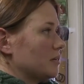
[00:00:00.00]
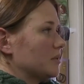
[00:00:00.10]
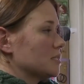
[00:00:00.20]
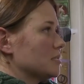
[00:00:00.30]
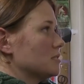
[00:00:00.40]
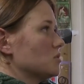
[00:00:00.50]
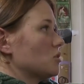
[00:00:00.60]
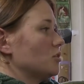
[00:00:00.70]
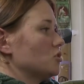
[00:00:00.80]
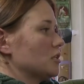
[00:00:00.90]
because this was
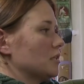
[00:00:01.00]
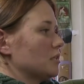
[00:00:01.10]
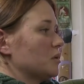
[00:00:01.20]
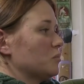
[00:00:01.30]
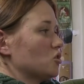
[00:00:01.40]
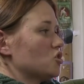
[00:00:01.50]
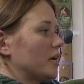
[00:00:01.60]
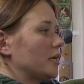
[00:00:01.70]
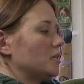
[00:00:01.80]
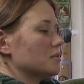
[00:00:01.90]
originally a little bit more
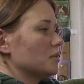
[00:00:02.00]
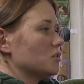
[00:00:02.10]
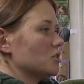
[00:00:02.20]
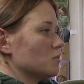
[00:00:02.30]
shiny, so they just